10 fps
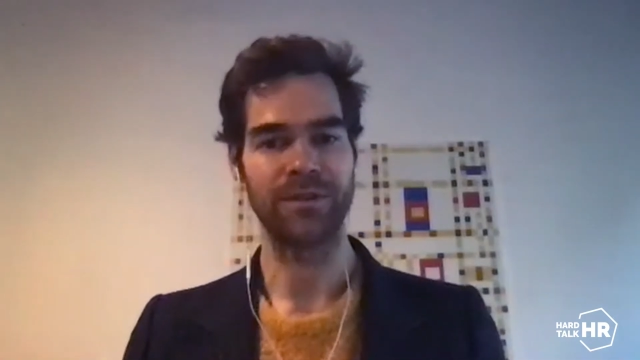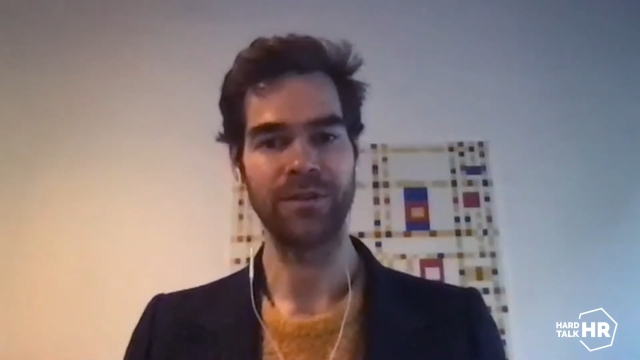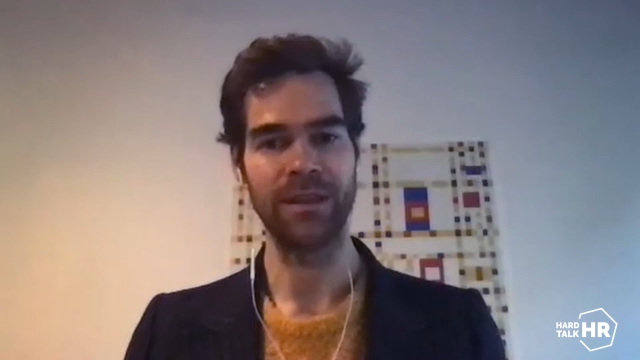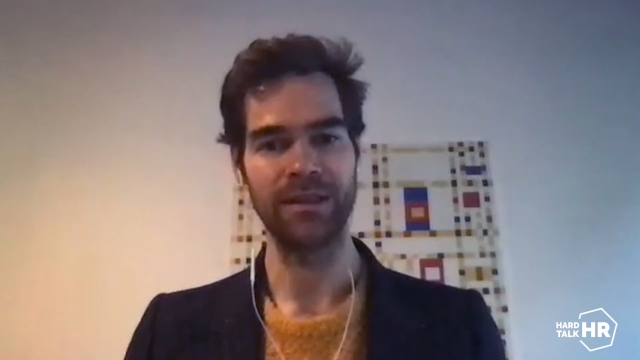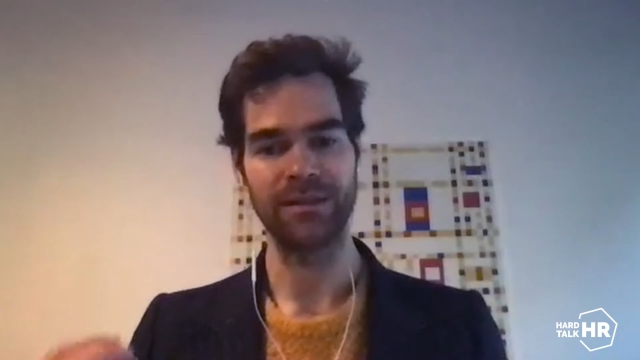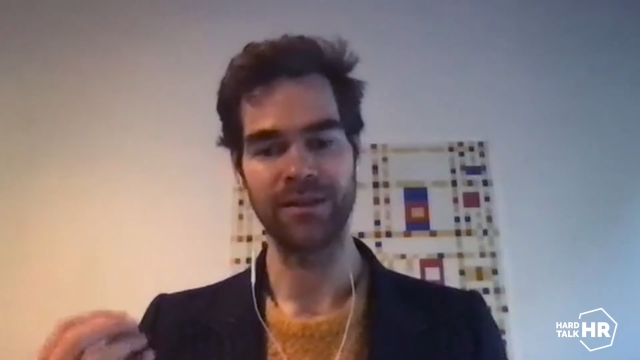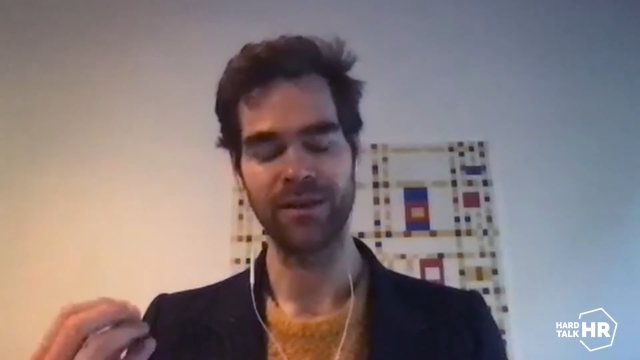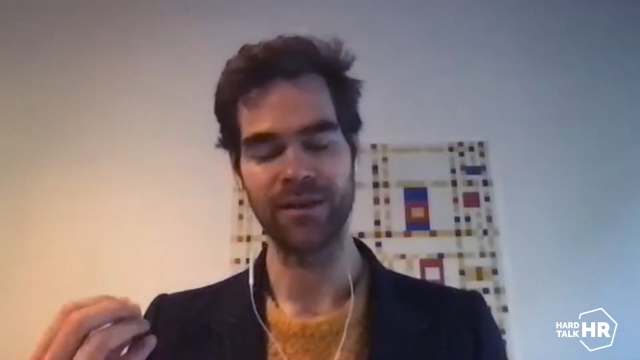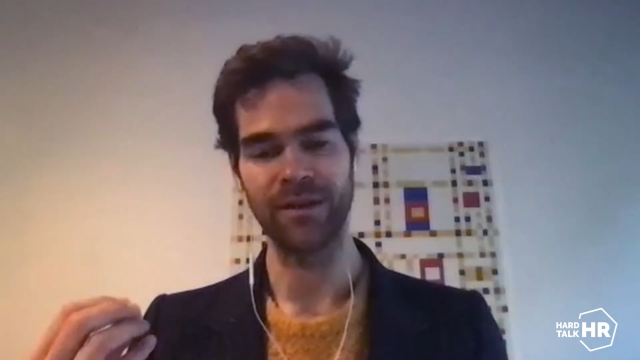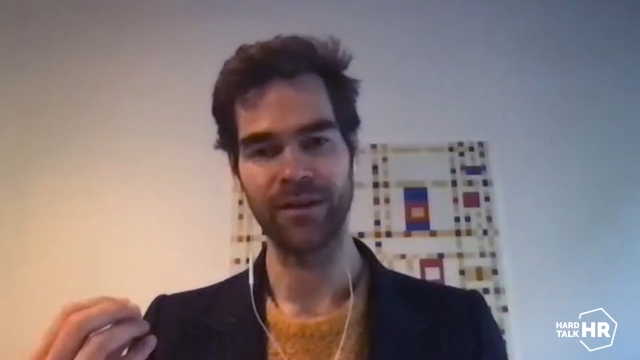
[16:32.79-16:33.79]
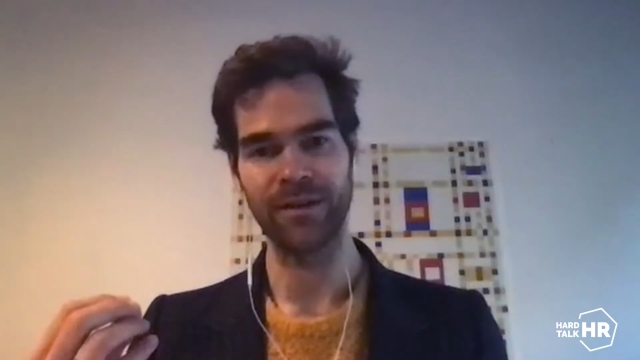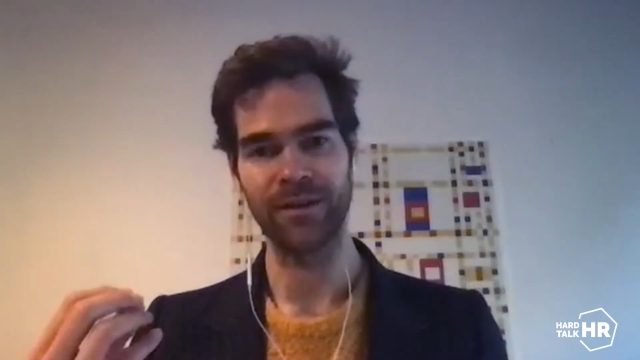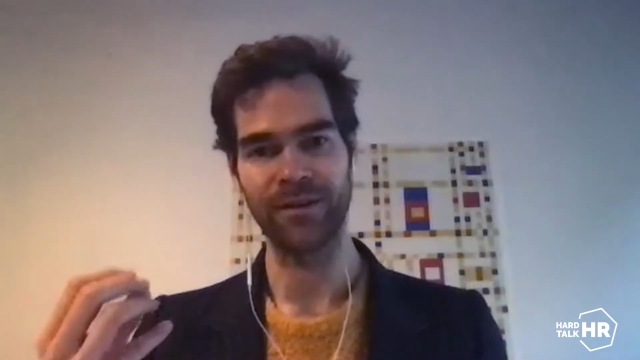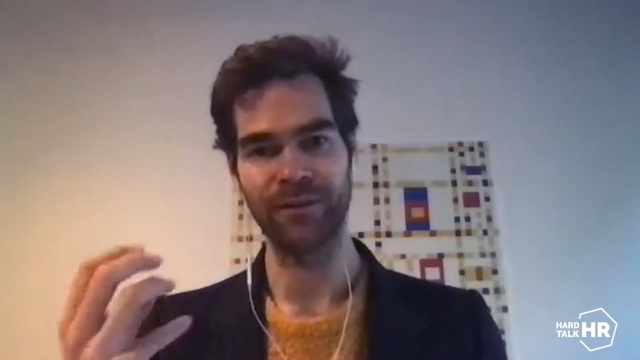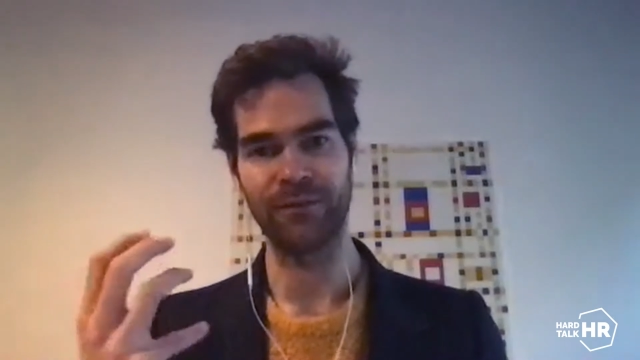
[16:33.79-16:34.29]
You need
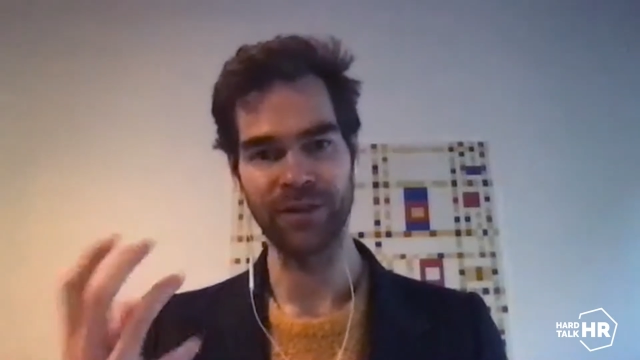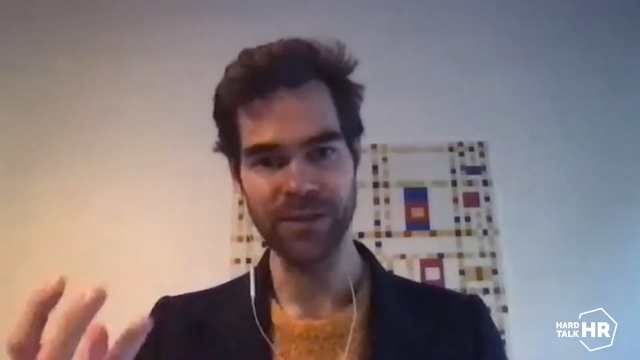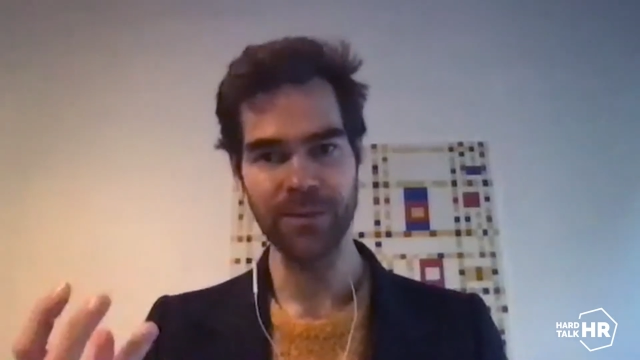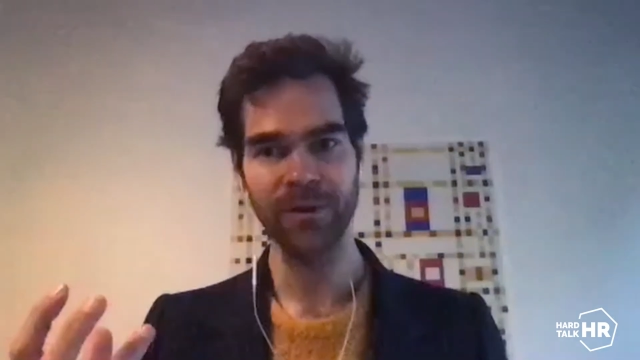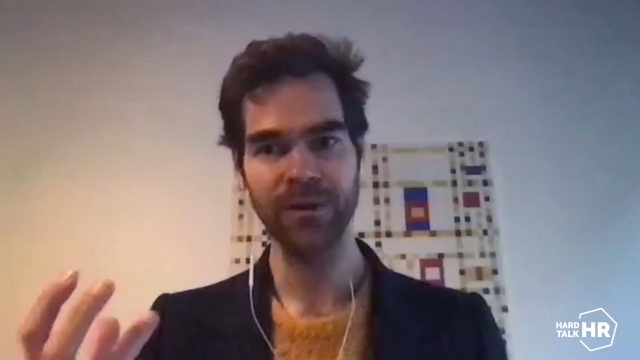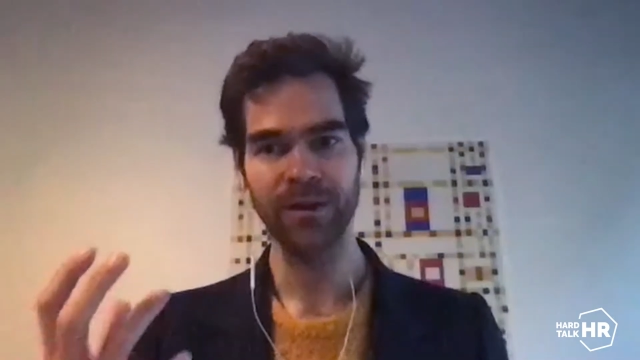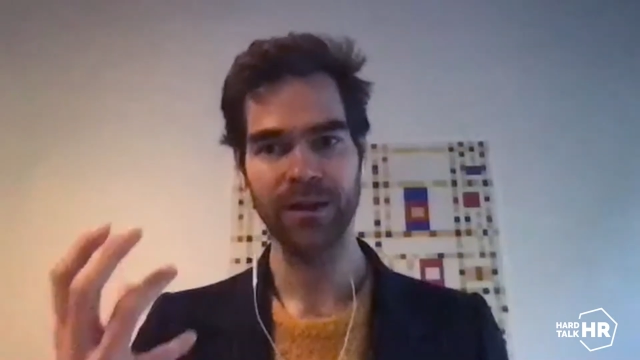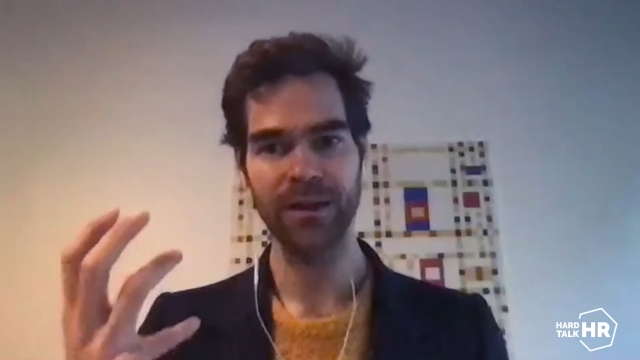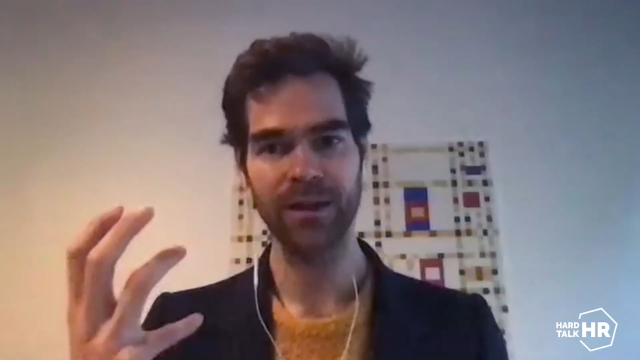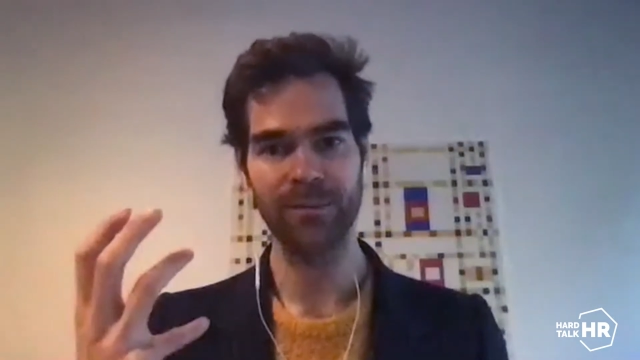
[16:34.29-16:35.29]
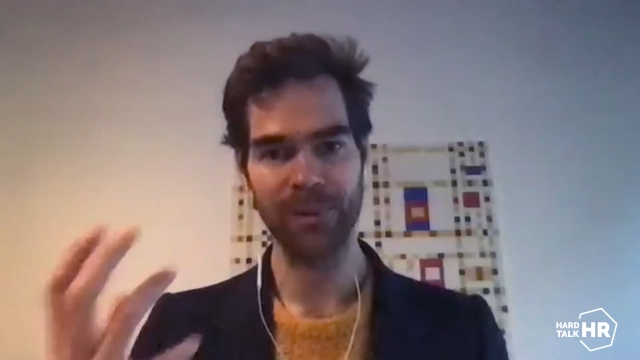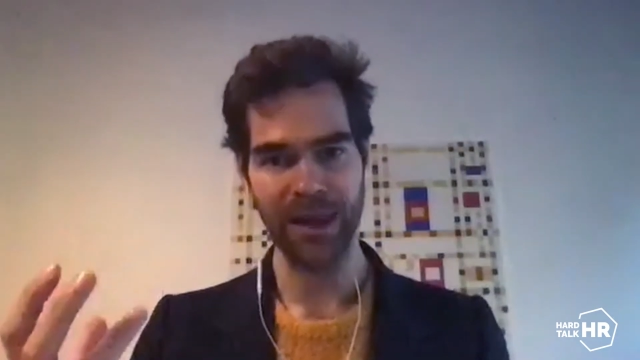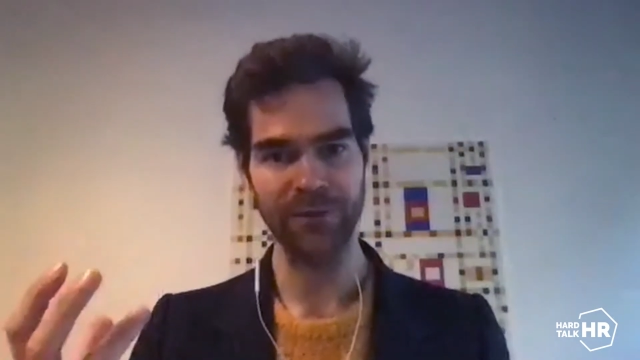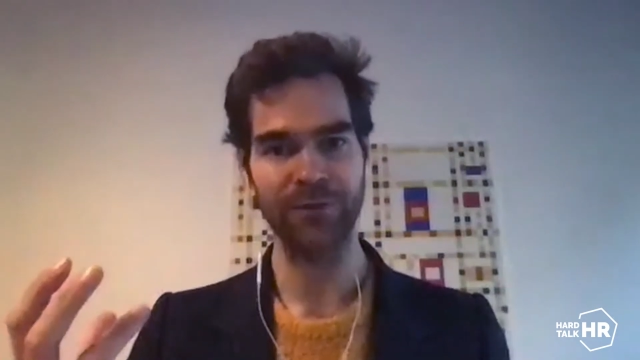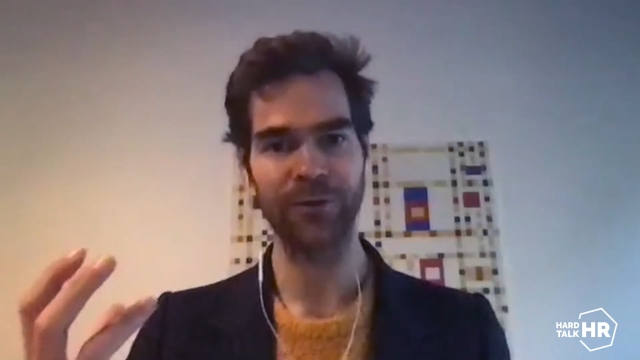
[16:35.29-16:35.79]
the visible
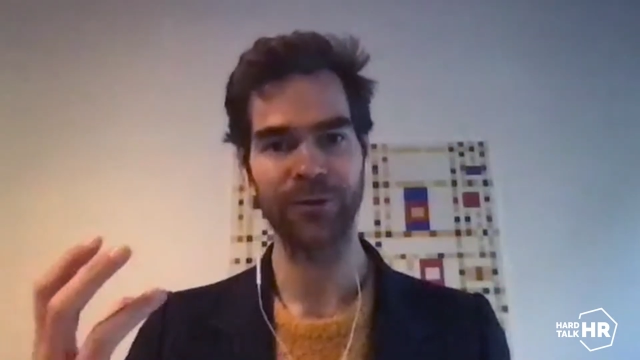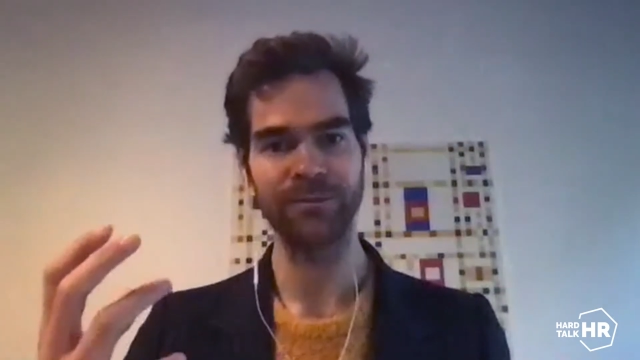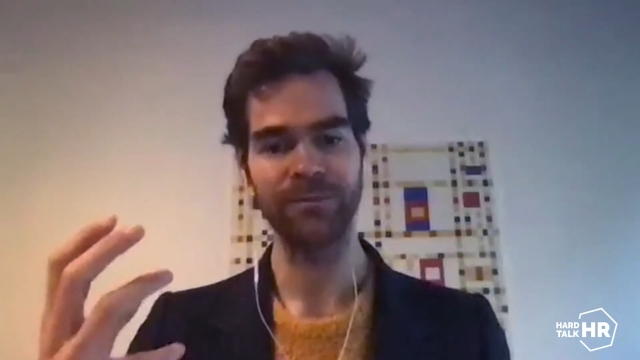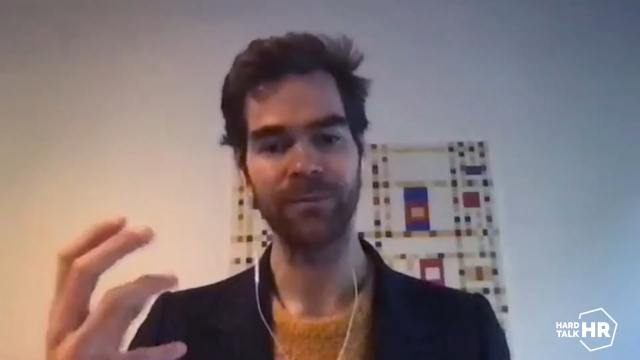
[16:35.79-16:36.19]
platform,